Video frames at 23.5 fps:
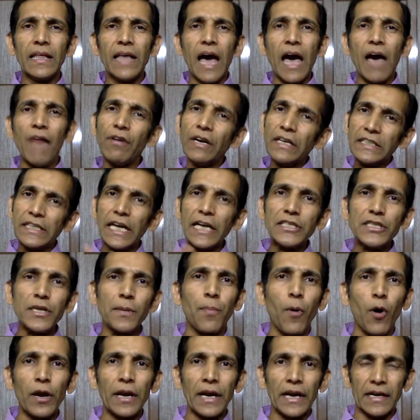I will touch
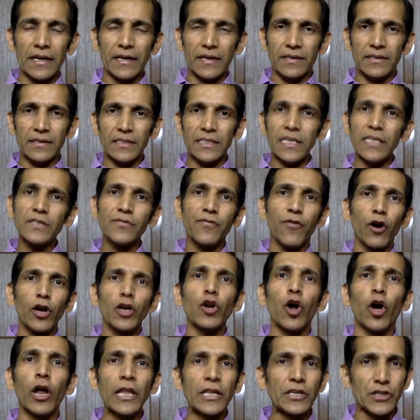upon it just for
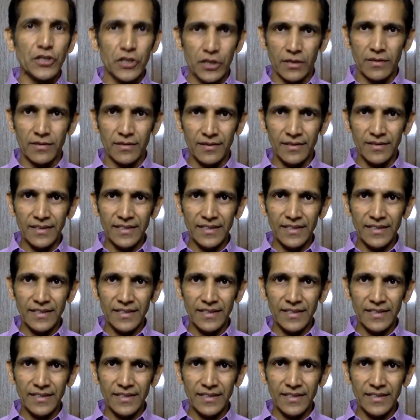knowledge.